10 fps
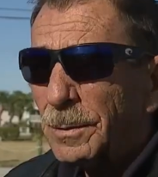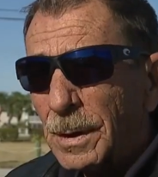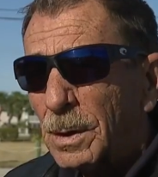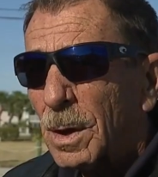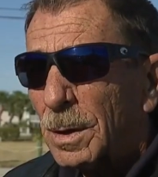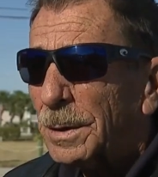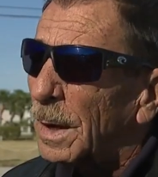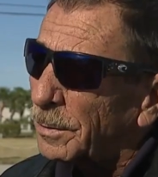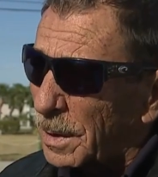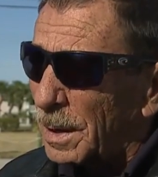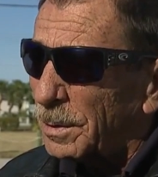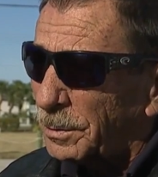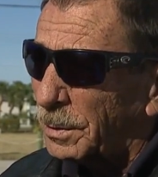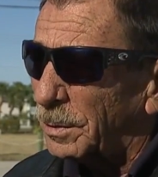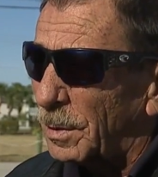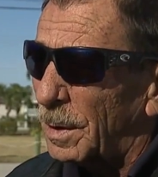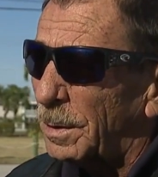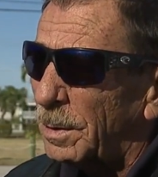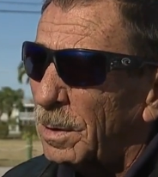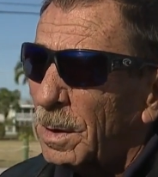And I think a lot of downtown is
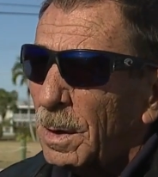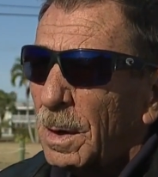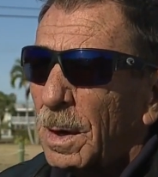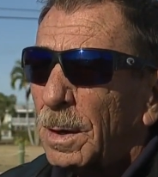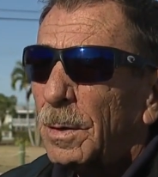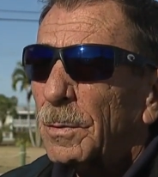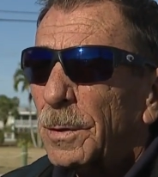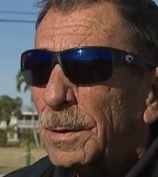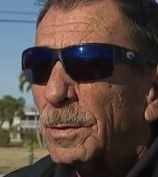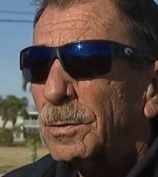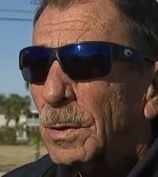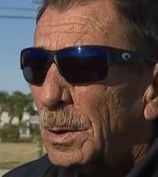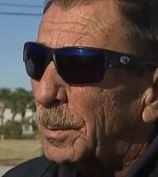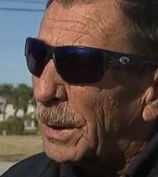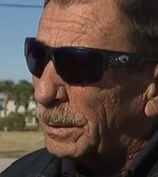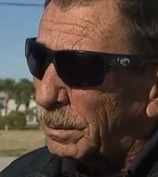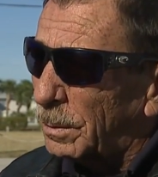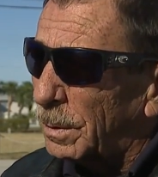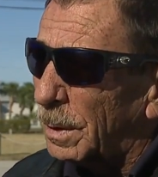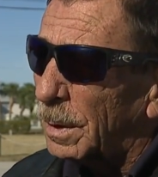excited. I don't think the city
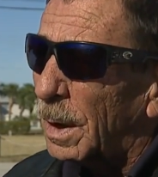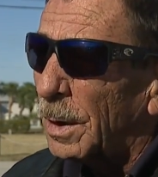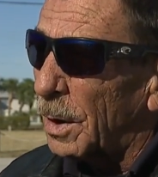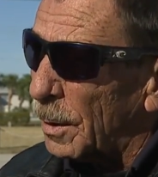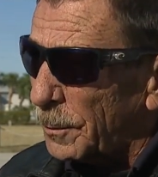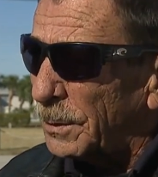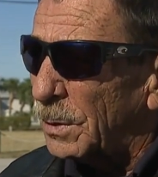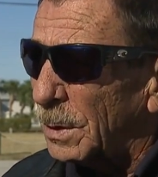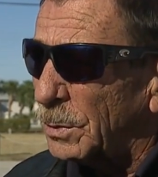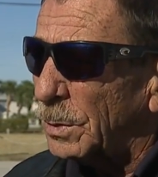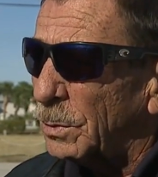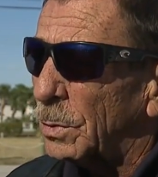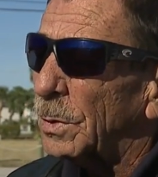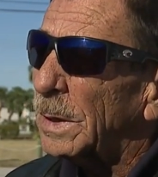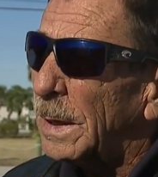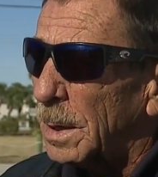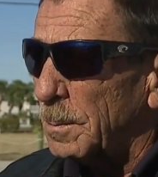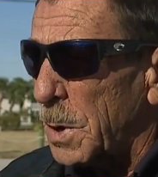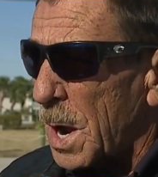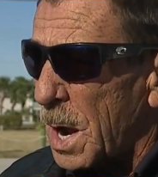paid uh, enough attention to the
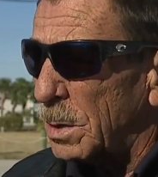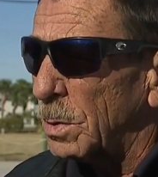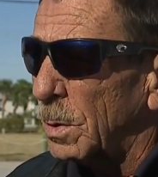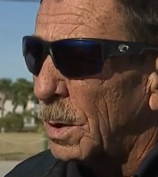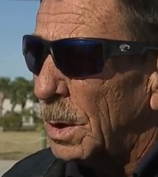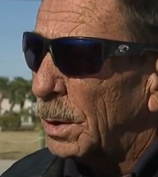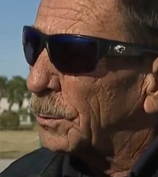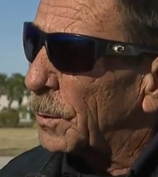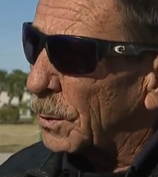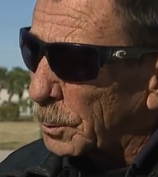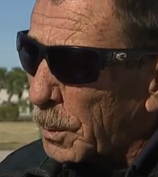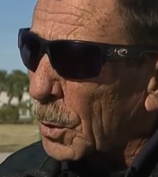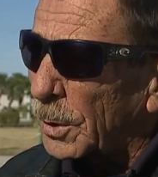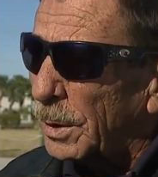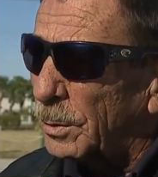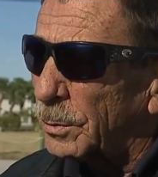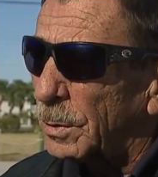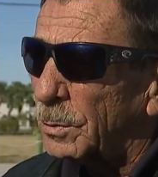impact as far as parking is